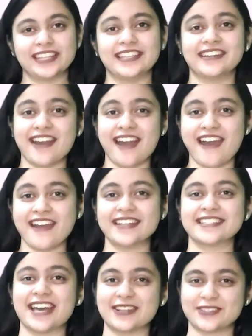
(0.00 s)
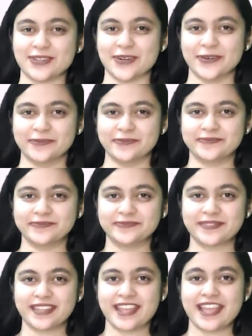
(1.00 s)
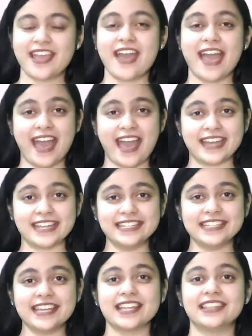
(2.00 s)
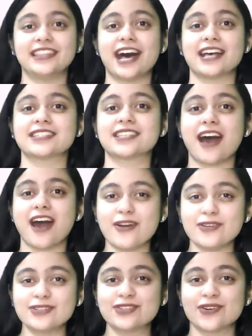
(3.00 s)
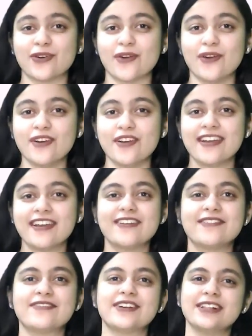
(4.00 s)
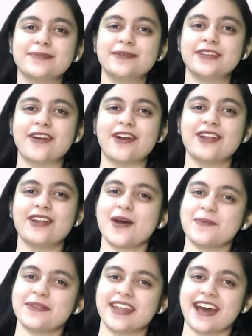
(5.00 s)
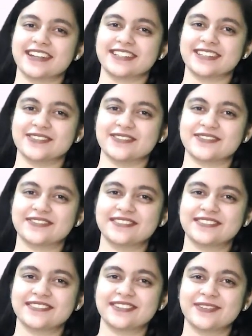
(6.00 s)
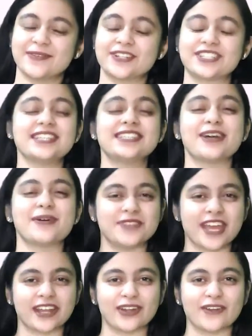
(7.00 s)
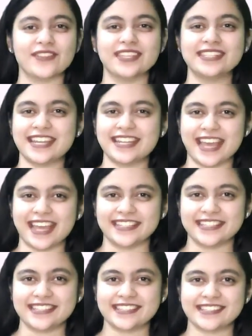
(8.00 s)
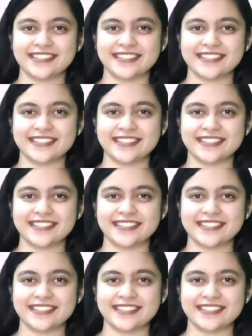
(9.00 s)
The car is at home. And das Auto will be your nominative, which is subject of the sentence.